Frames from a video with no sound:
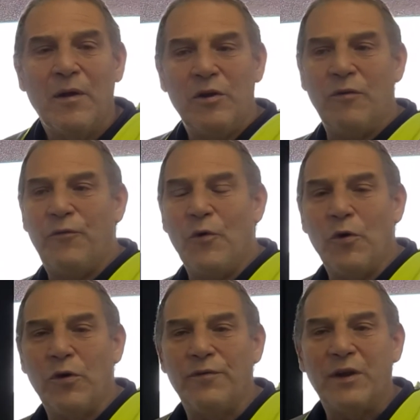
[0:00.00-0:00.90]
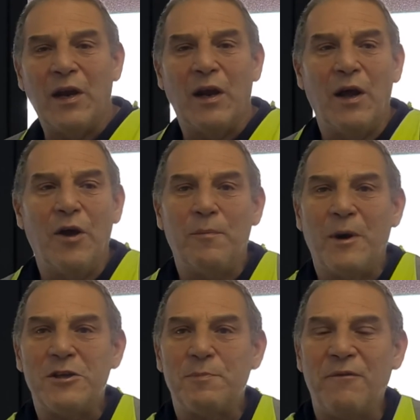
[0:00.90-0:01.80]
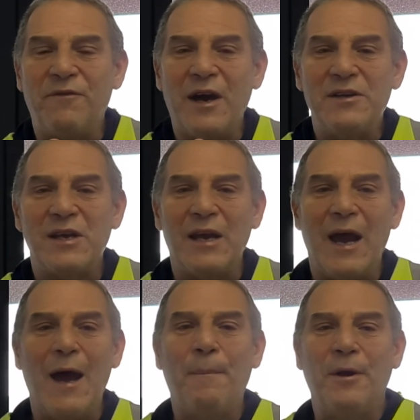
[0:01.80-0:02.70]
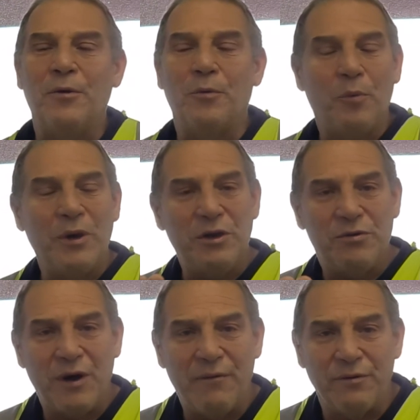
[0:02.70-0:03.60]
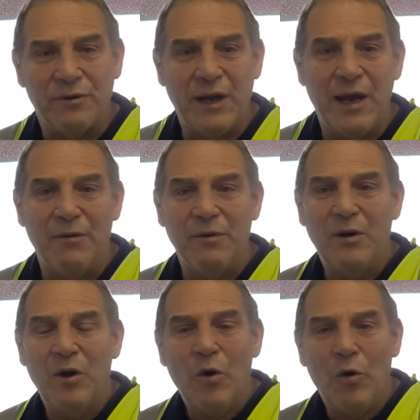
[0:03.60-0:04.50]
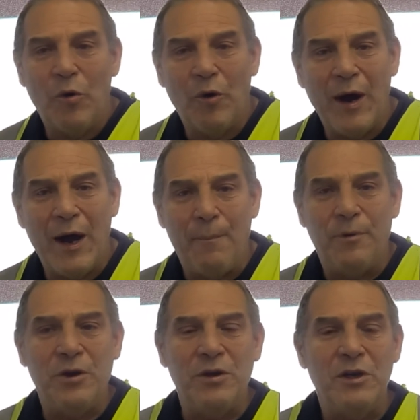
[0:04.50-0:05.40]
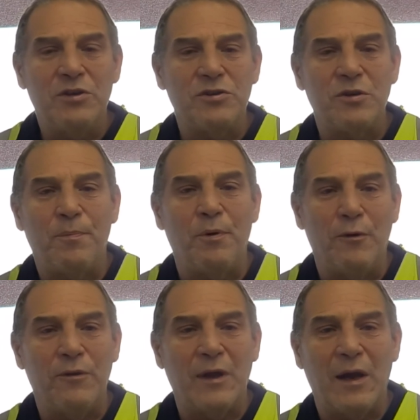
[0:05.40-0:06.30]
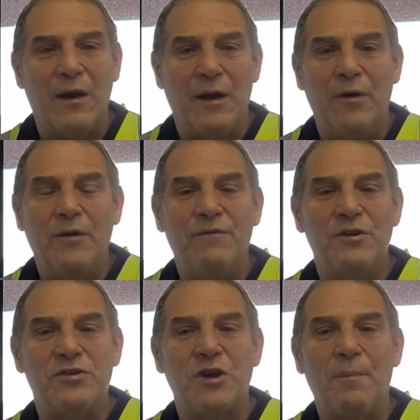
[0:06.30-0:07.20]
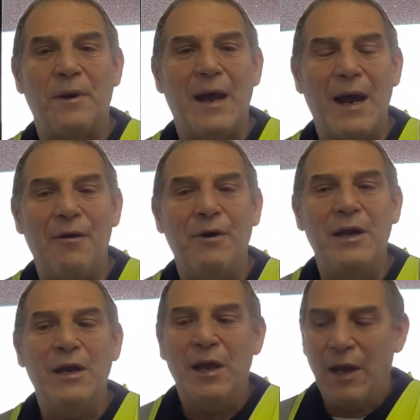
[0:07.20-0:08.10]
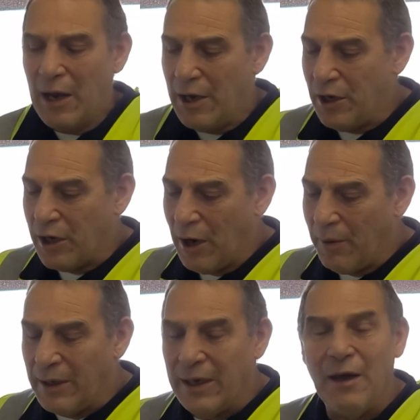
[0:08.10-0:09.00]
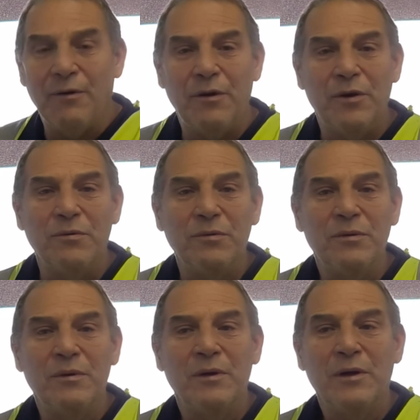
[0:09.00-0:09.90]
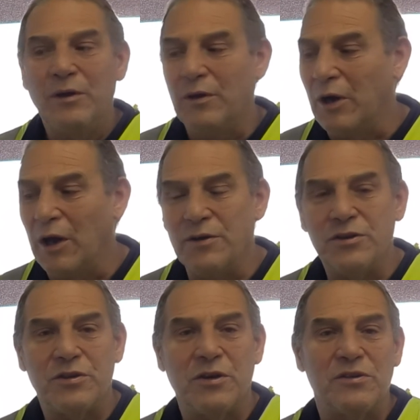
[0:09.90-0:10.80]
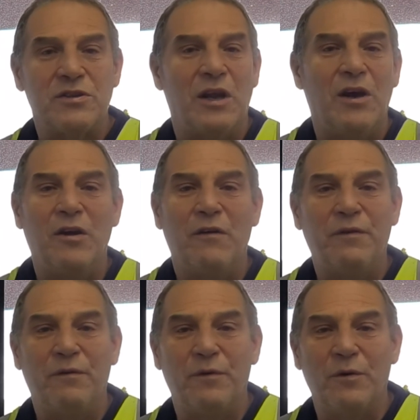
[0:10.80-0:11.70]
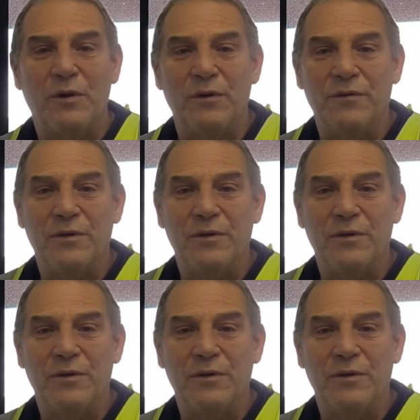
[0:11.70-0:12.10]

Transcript: Your forklift and load must be facing uphill when you travel down or up. You need to support that load. If you stop in a hurry and you're going downhill, your load's just going to slide off your forklift.